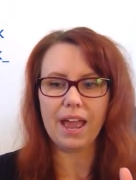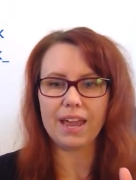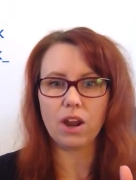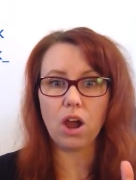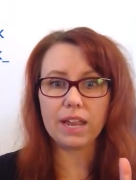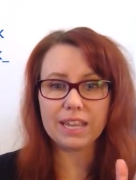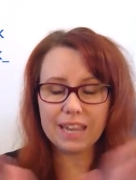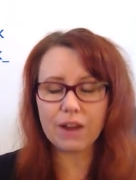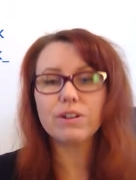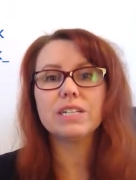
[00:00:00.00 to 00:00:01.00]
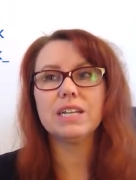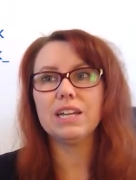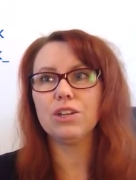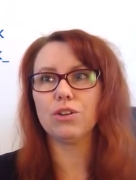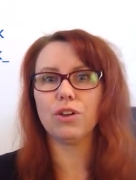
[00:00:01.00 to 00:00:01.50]
And I
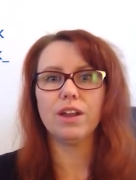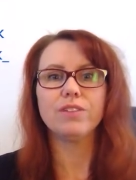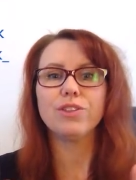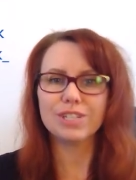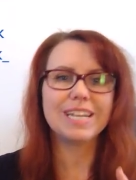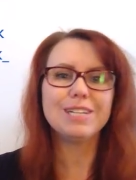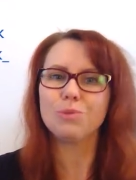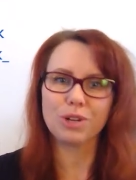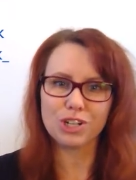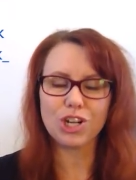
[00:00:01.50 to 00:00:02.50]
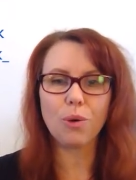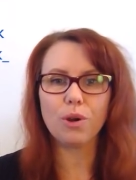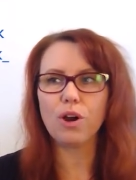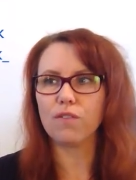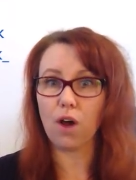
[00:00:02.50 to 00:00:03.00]
guarantee you, those kids want to show
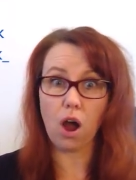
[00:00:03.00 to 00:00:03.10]
it off.